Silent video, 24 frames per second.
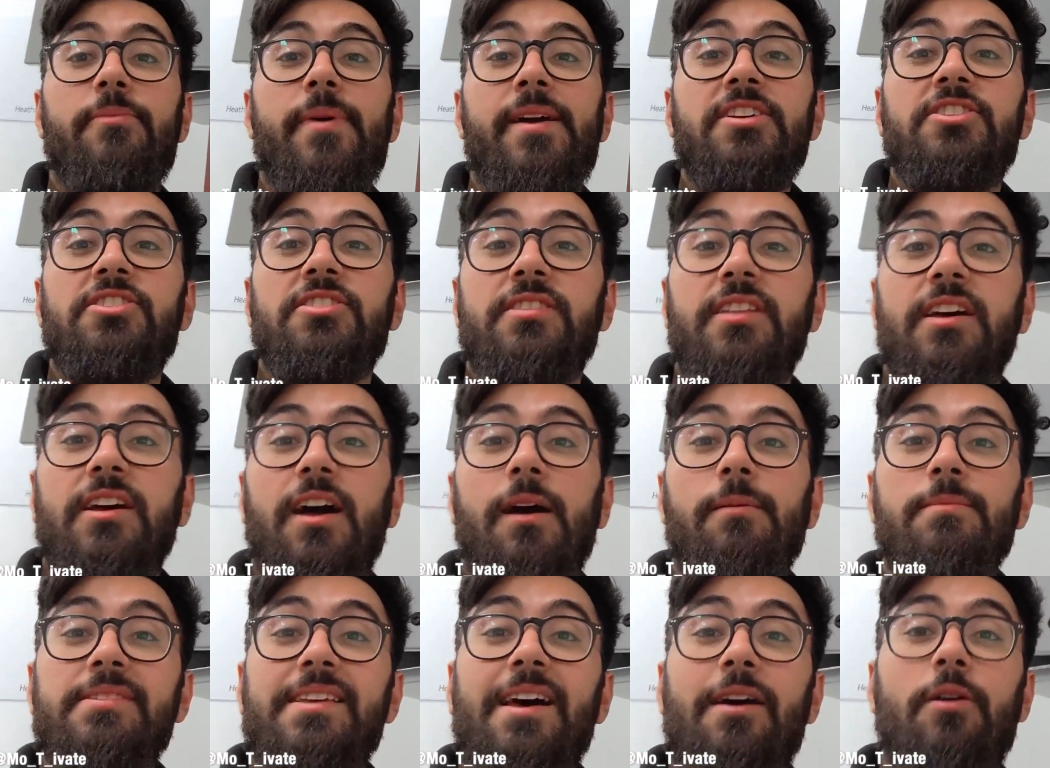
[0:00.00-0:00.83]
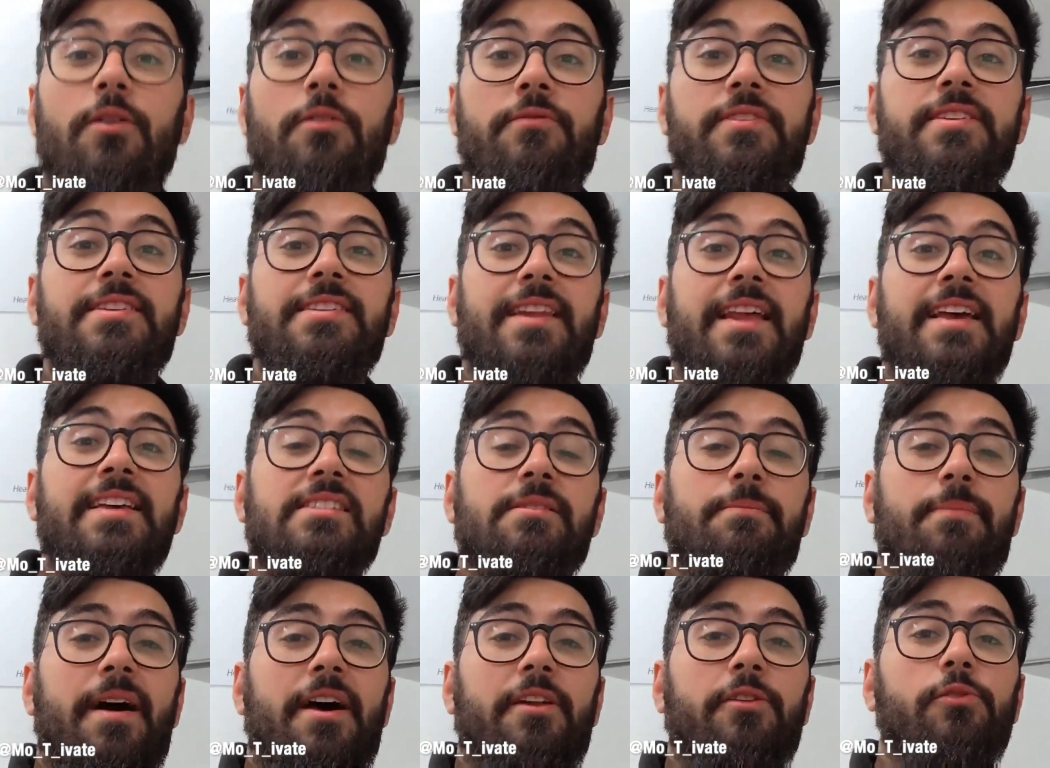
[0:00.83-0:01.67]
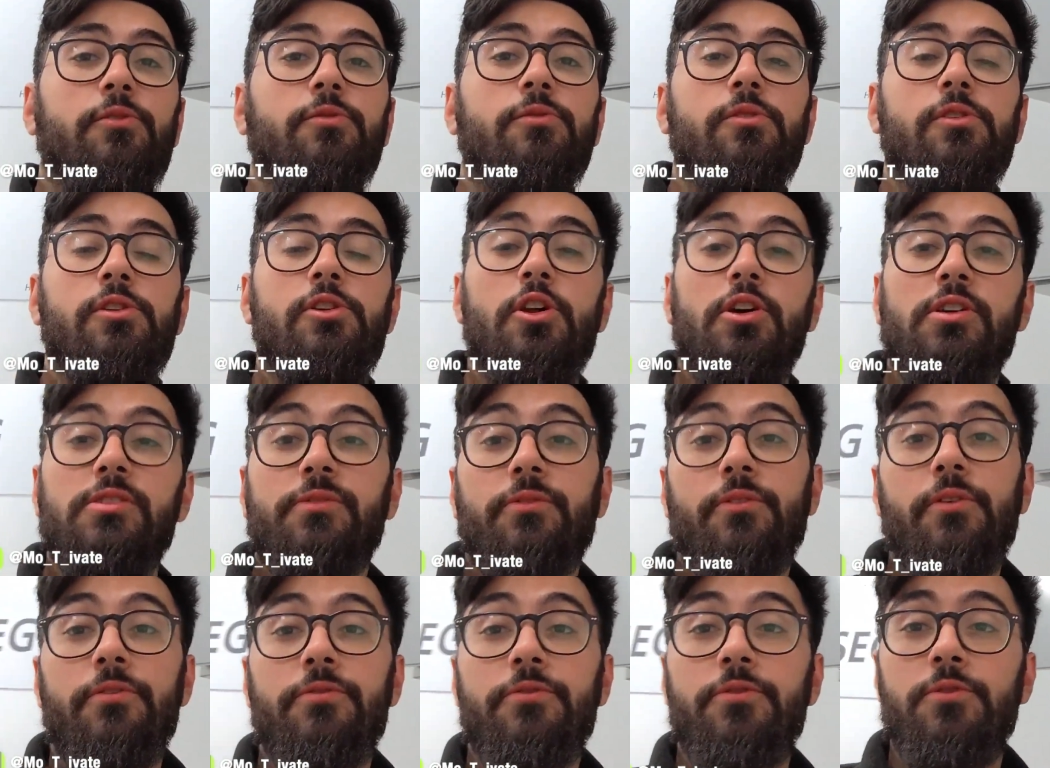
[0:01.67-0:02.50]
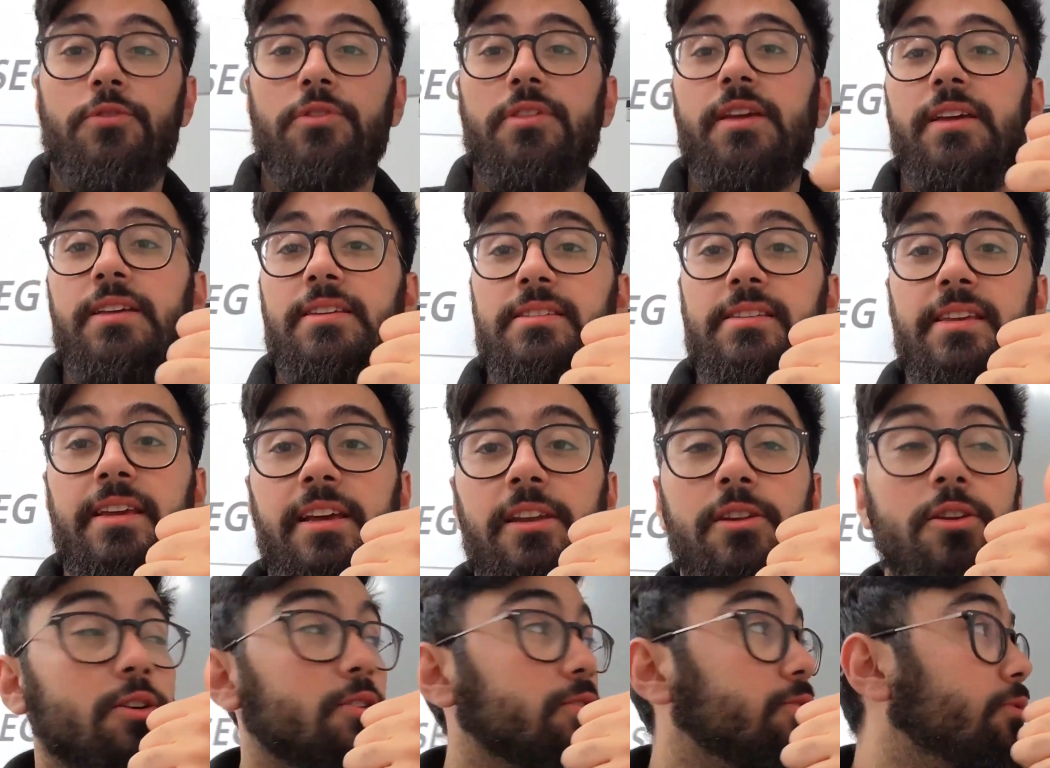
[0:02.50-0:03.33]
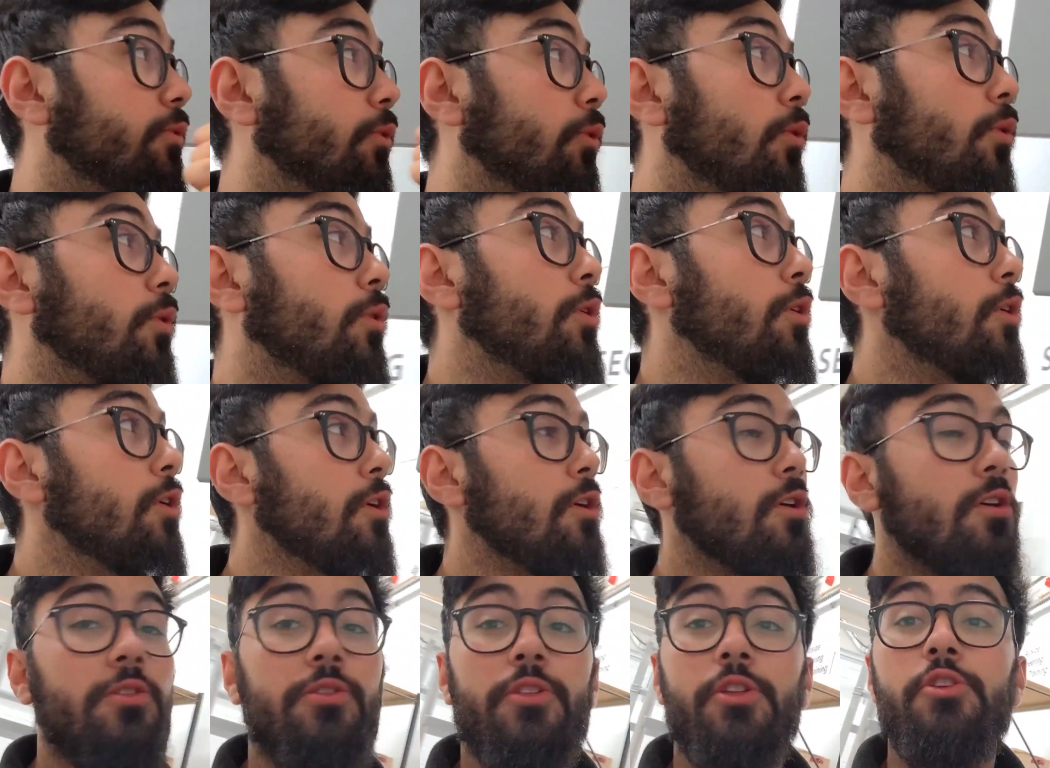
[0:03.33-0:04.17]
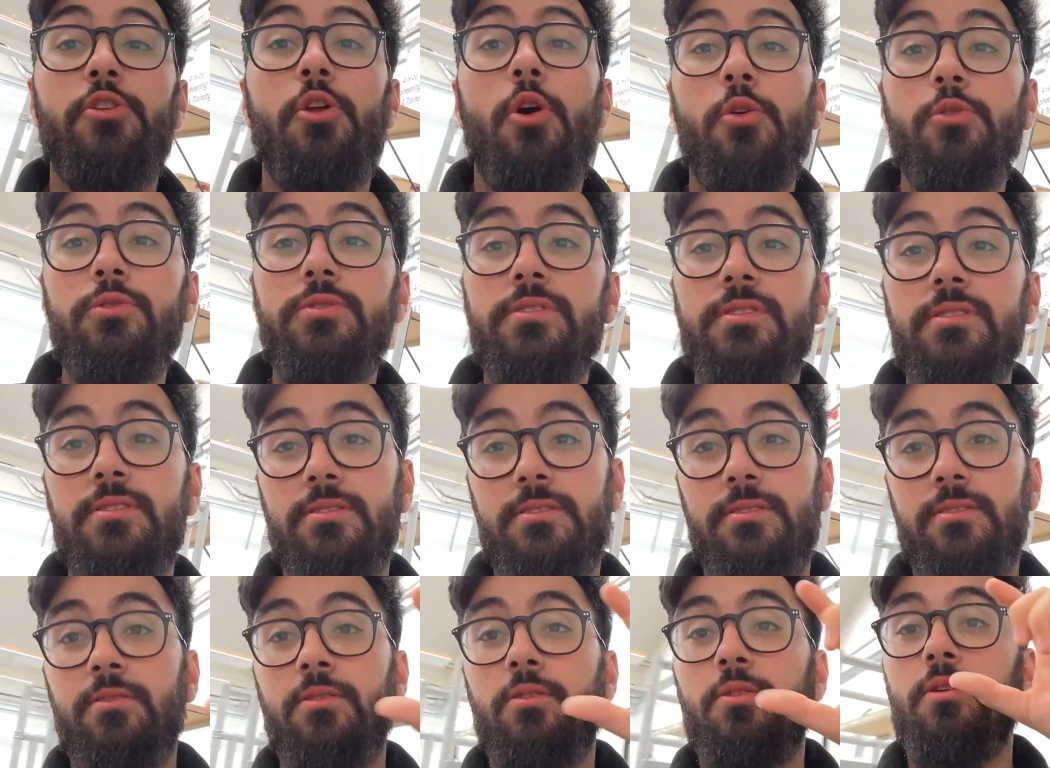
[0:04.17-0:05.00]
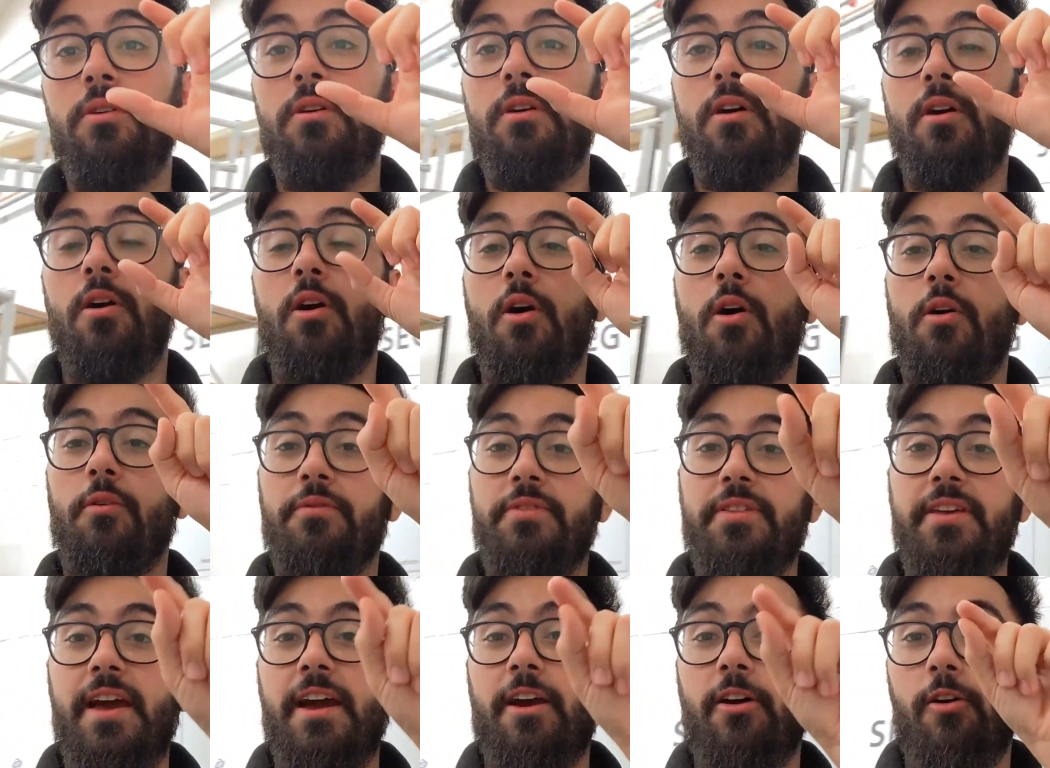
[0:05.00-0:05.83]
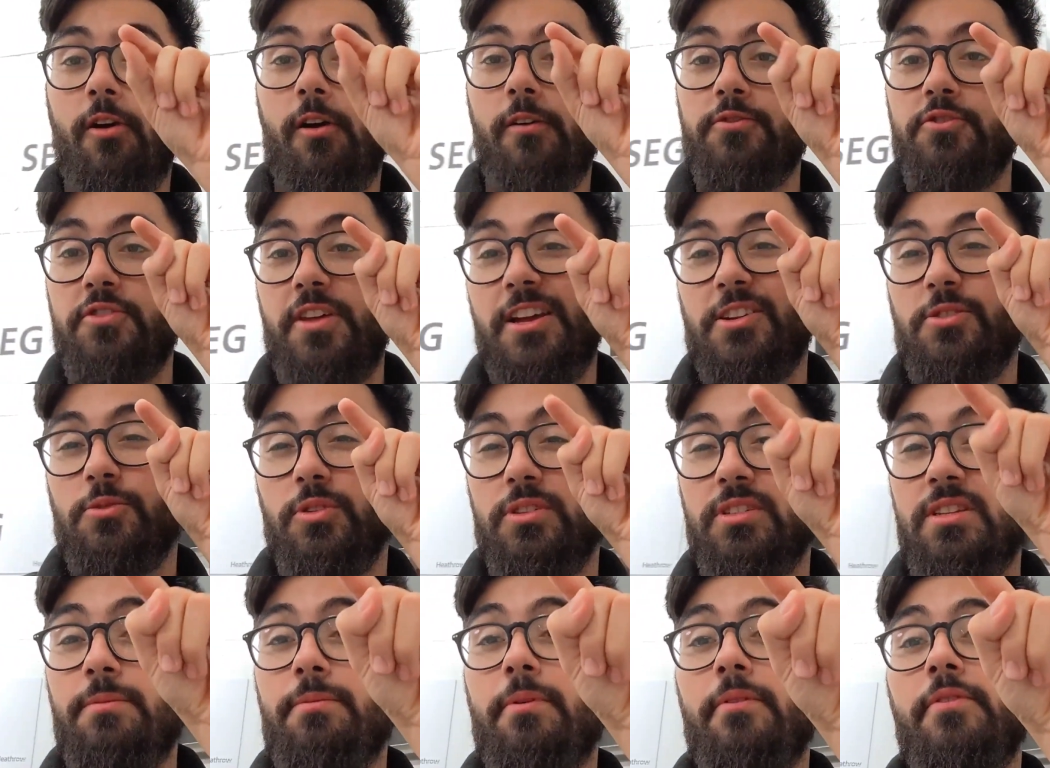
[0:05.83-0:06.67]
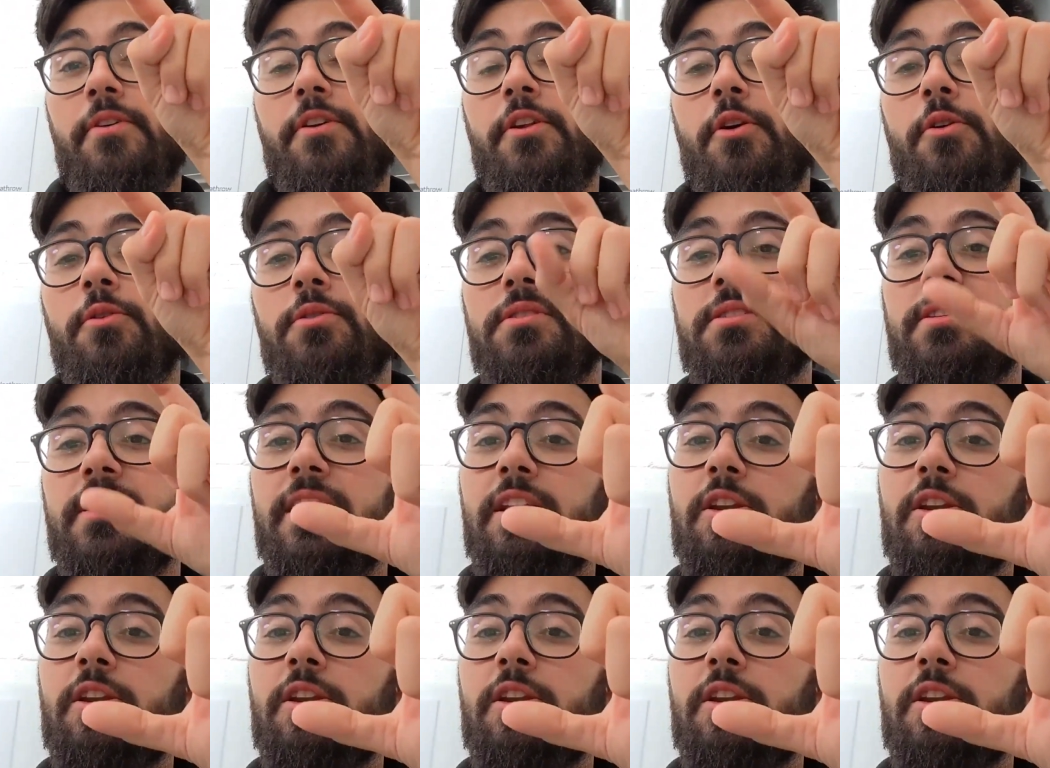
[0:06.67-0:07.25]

information that comes out of this laser panel looks for a few things. It looks for the nose of the aircraft, the actual tip of the nose.